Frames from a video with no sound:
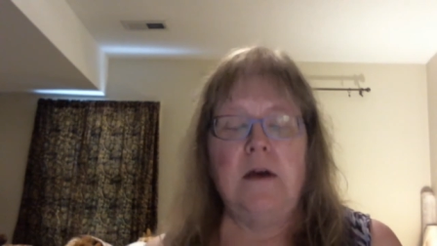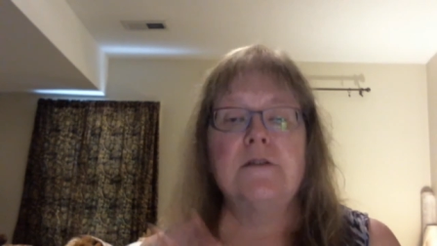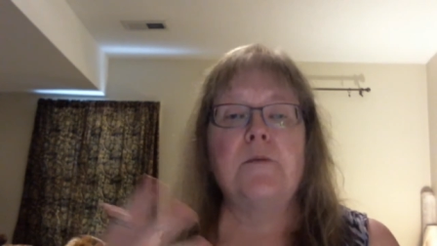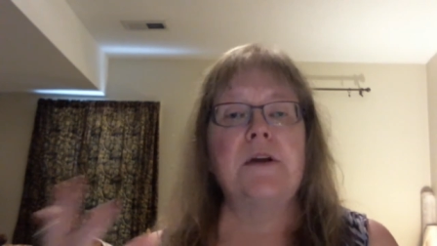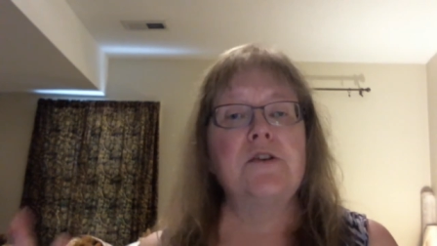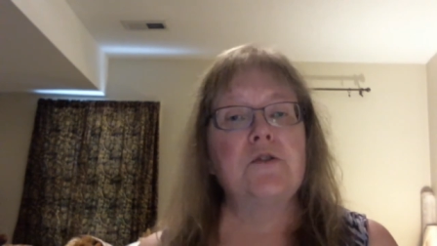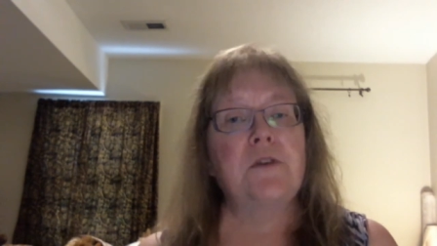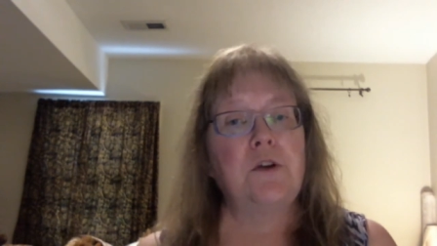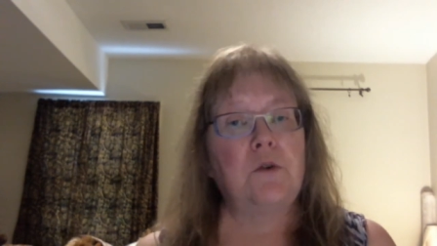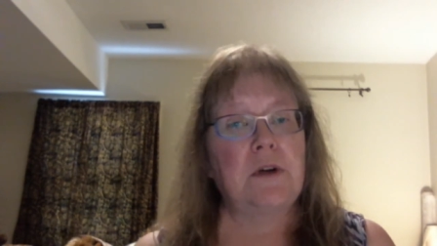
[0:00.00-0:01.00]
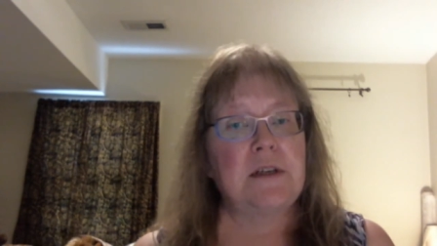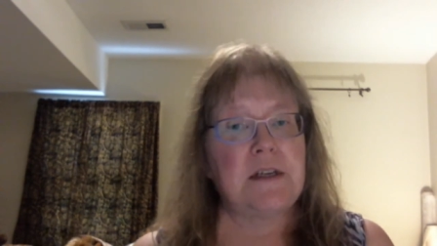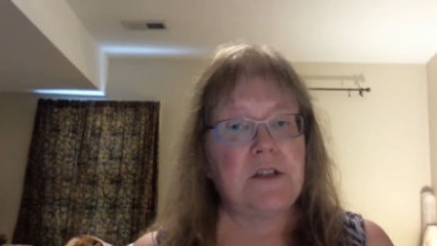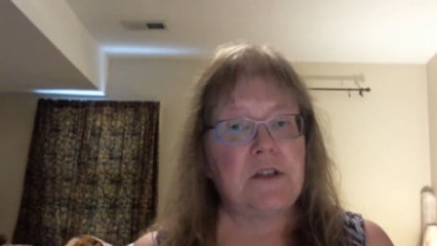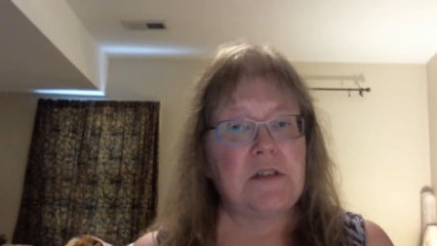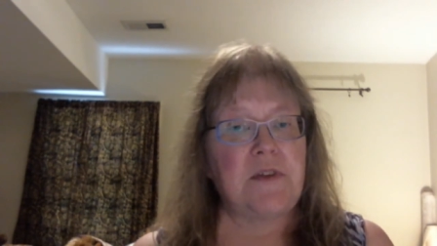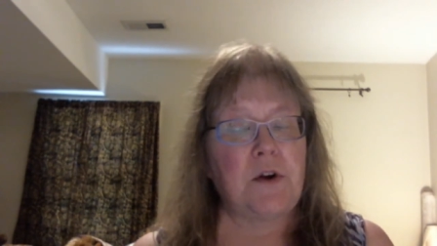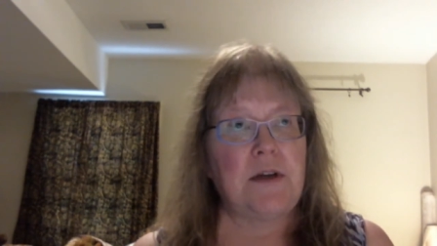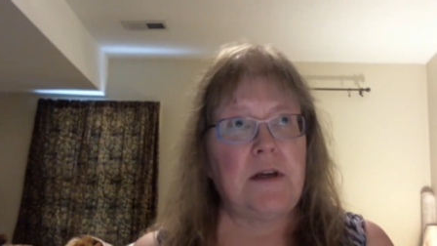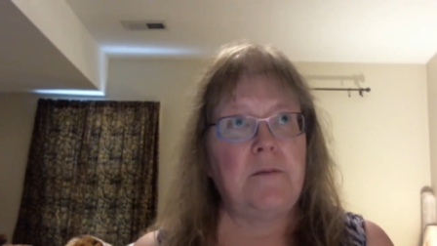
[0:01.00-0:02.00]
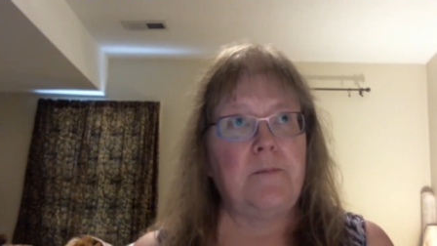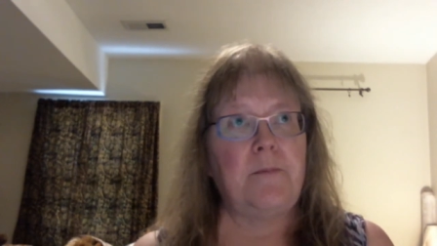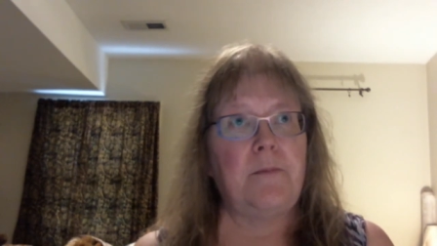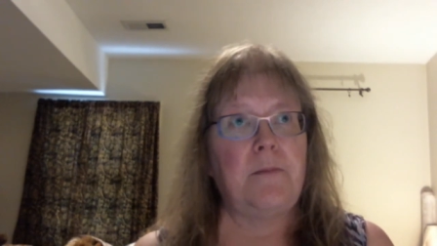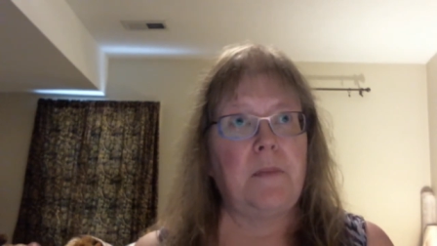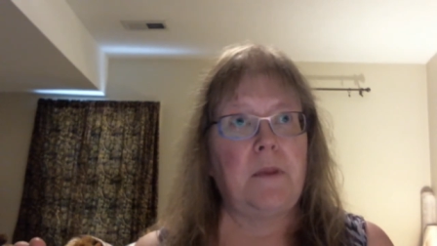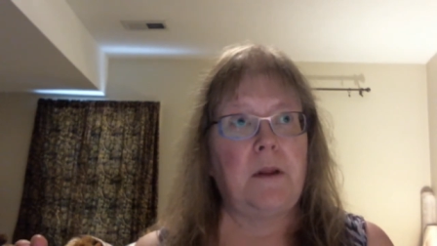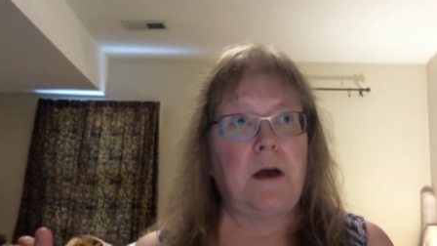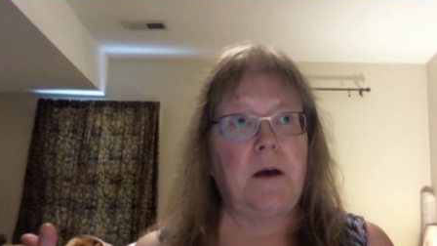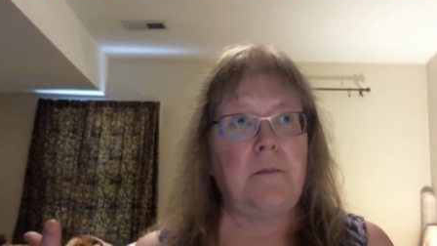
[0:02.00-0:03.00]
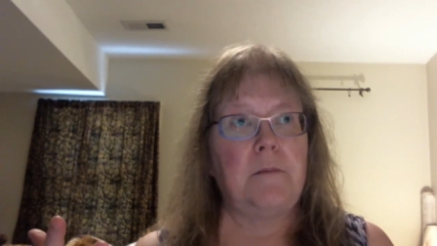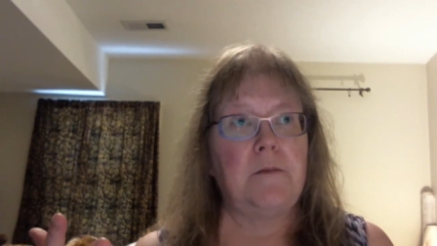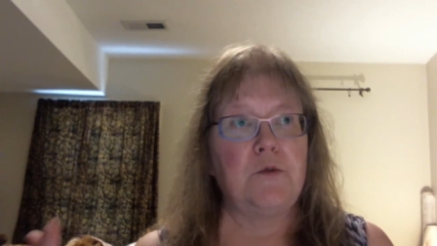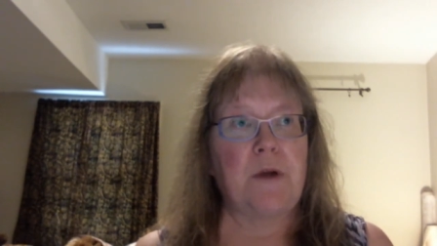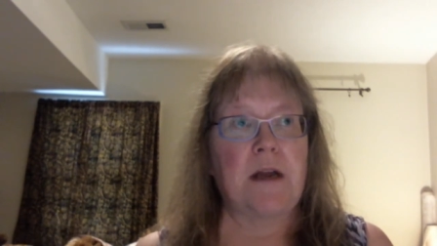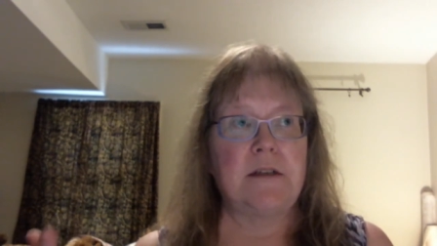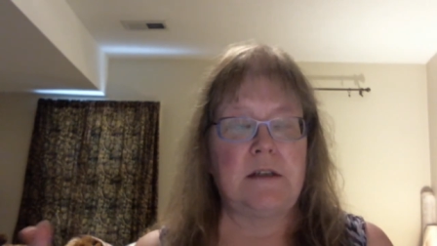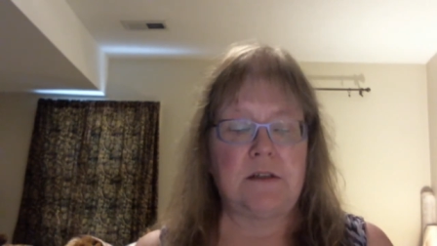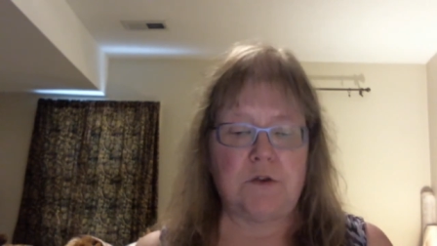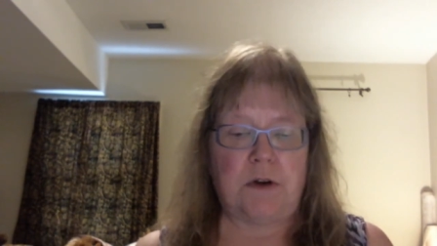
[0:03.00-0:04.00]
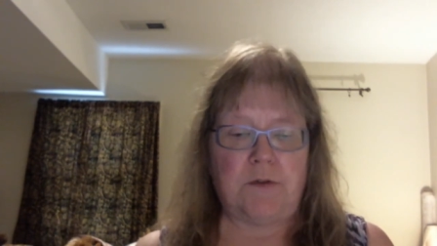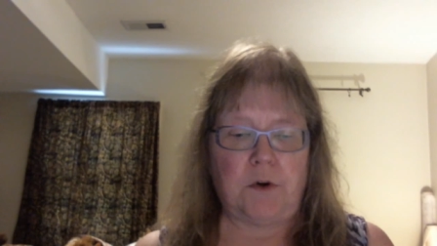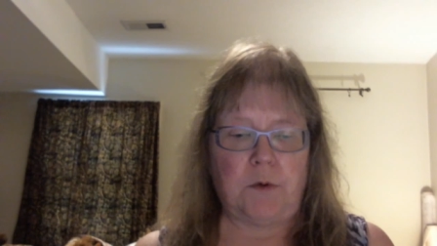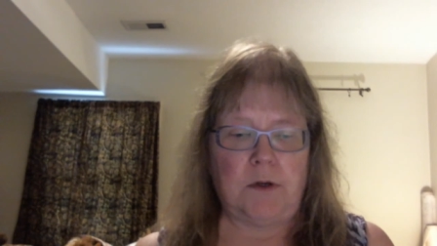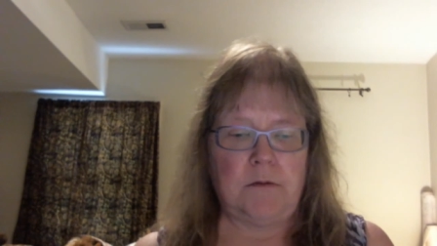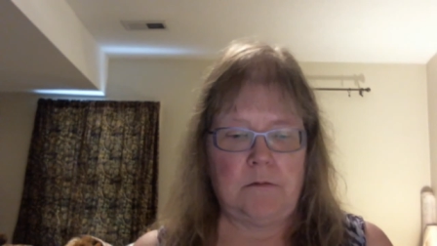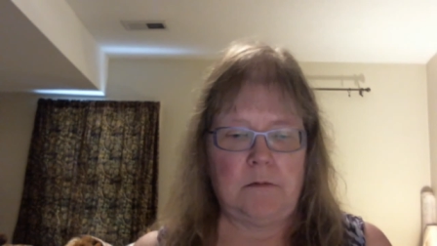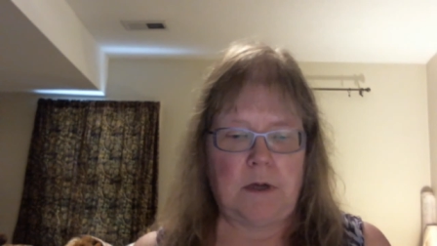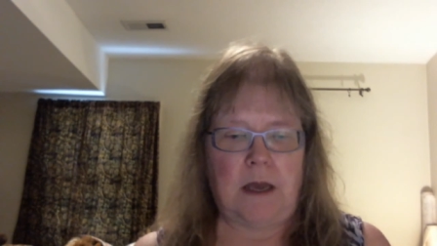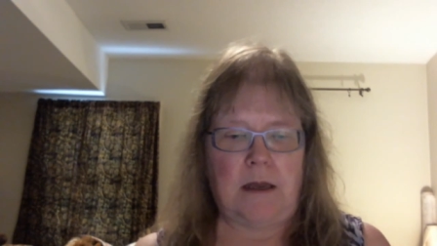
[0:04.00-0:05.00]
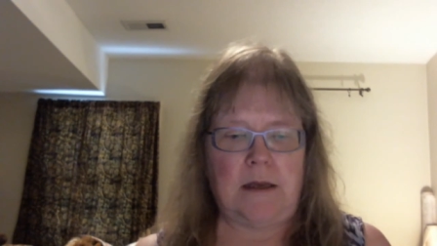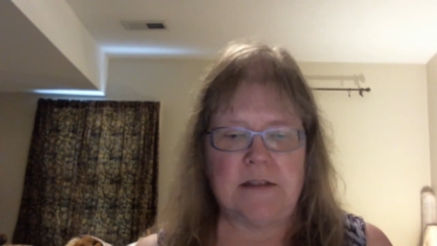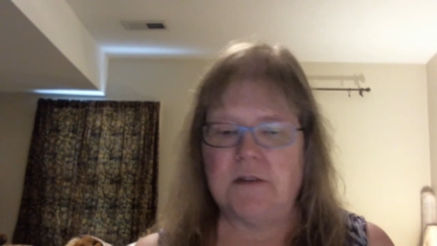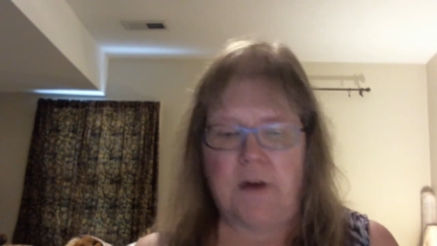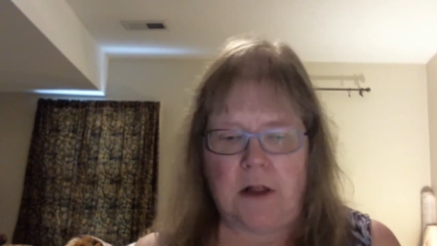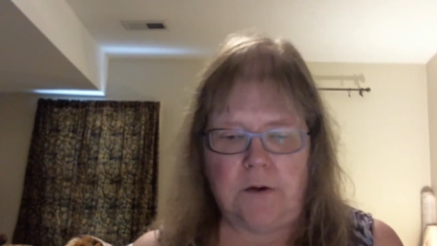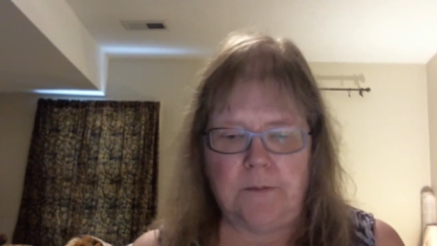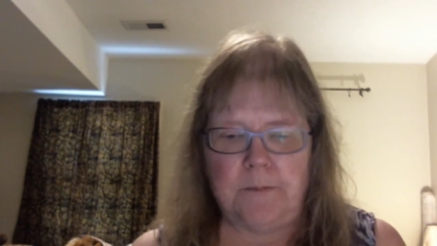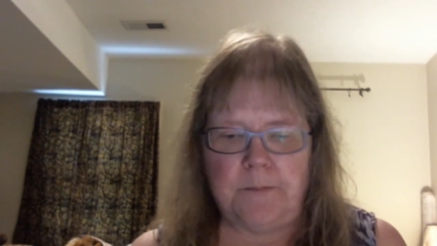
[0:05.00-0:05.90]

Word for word: So make sure that your organization is very um, direct and straightforward, okay, easy to follow.